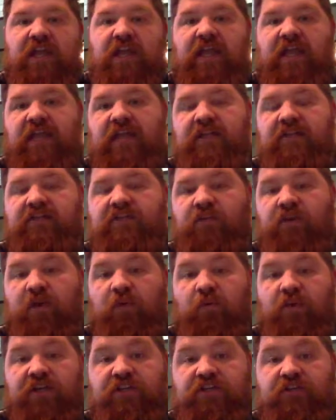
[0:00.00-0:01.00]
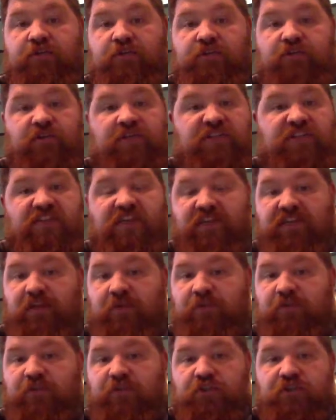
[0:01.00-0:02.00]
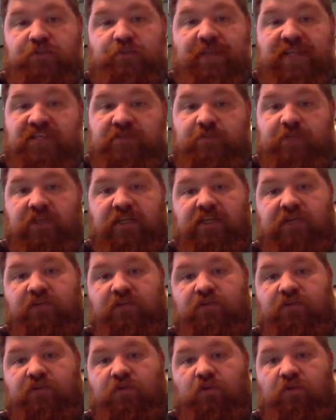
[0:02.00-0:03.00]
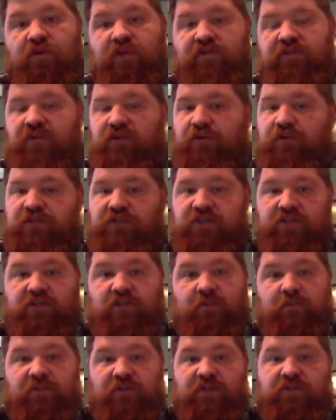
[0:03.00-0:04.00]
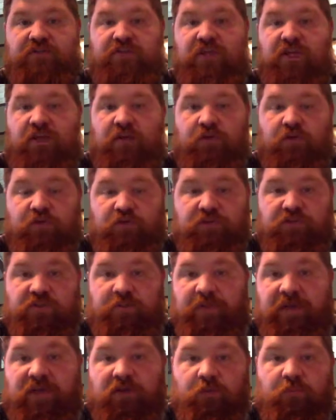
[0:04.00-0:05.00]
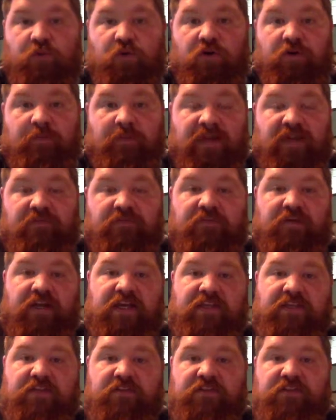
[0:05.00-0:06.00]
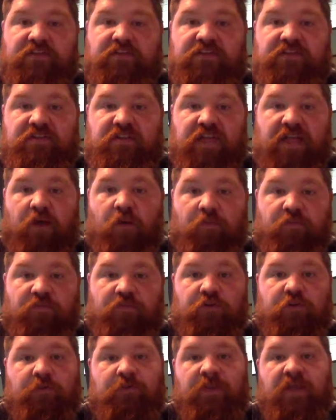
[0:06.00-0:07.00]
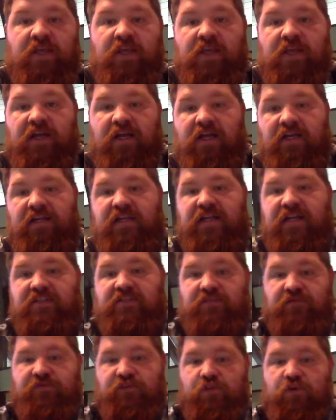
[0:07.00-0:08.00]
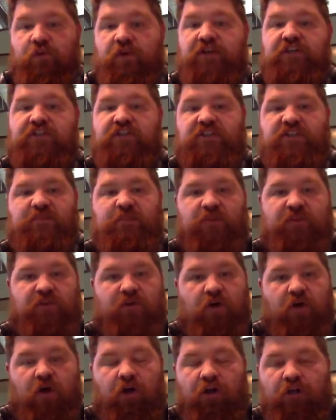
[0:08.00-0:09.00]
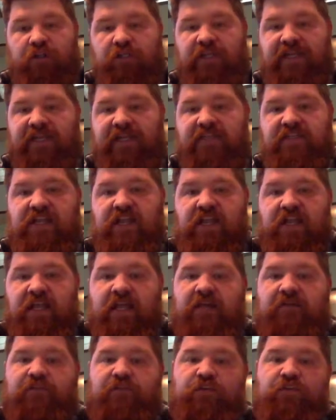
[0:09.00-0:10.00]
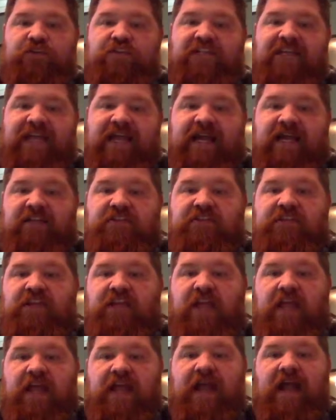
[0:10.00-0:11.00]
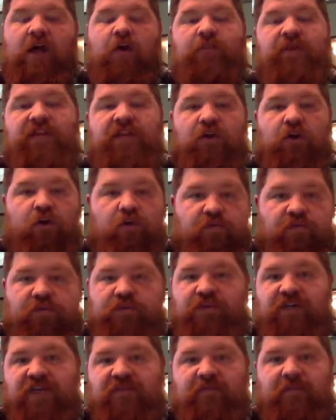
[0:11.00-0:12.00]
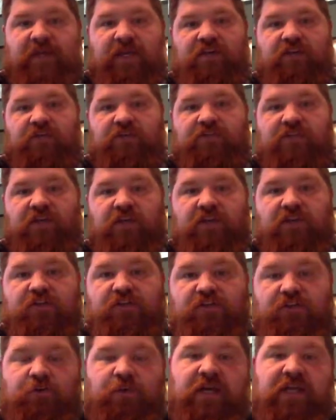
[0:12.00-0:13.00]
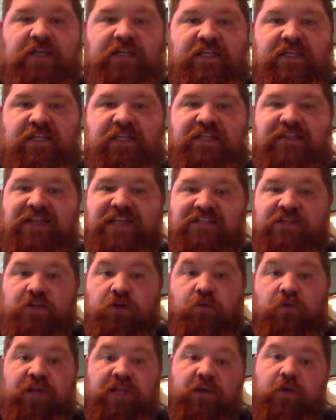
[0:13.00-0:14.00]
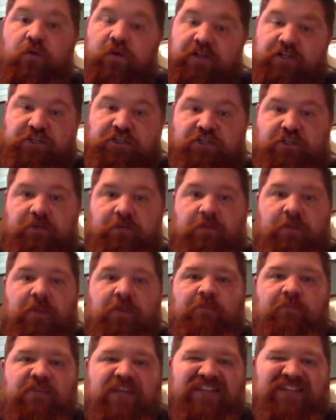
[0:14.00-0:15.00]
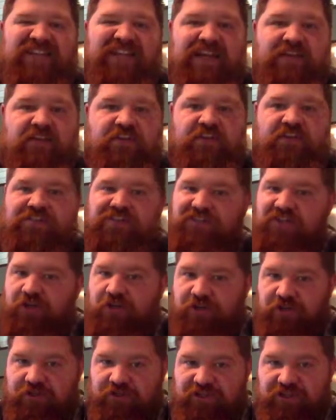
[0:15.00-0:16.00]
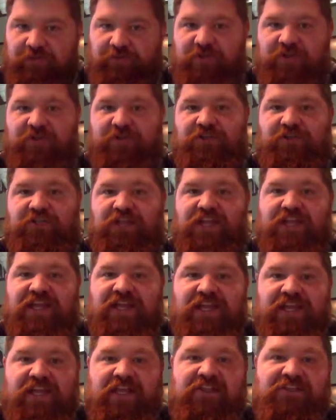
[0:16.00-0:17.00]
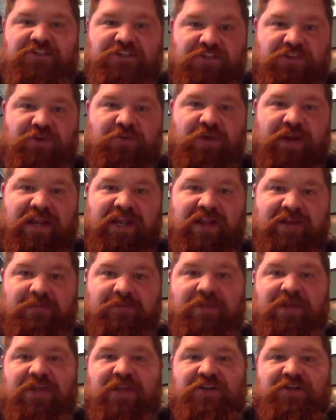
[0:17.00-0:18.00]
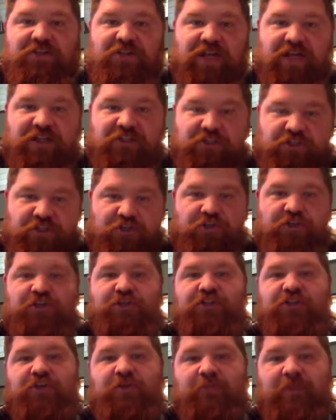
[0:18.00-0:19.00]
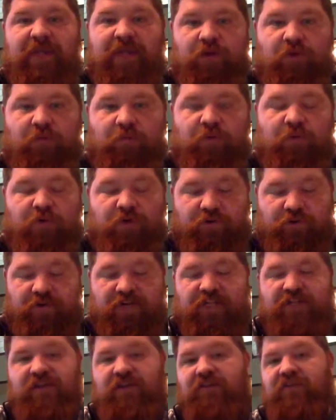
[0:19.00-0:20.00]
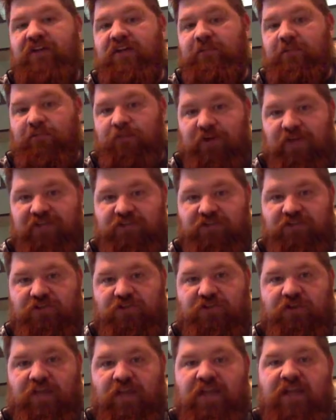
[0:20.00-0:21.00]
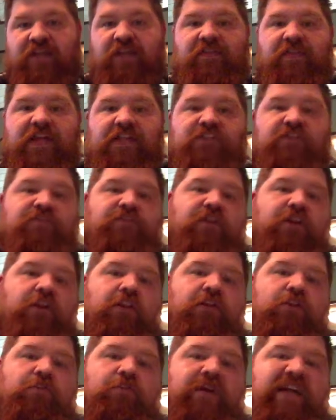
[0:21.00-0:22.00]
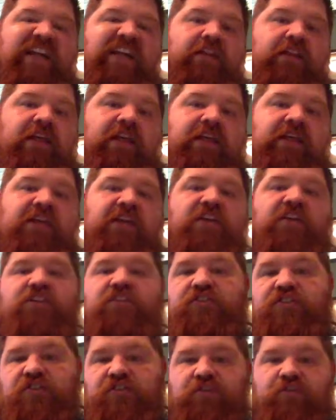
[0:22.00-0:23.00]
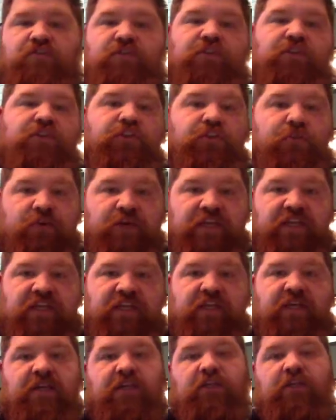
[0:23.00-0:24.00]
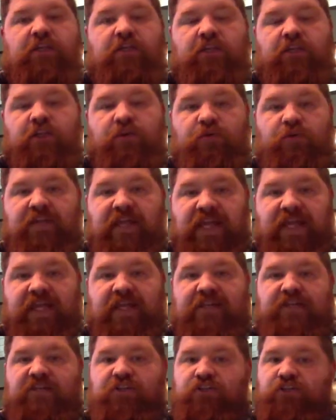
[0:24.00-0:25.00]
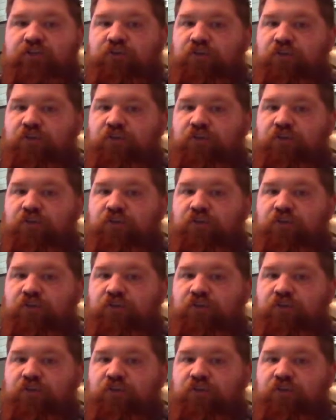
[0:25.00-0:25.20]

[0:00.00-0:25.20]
and so I wanted to address it. I think church bass players or even acoustic guitar players who use a pedal board might find this helpful. He asked a few questions, but they're all linked, and first he asked, how many overdrive pedals do I need? And that's a great question, because kind of the stereotypical Instagram church pedal board, right? You have a compressor, and that's followed by like 2 to 3 low gain,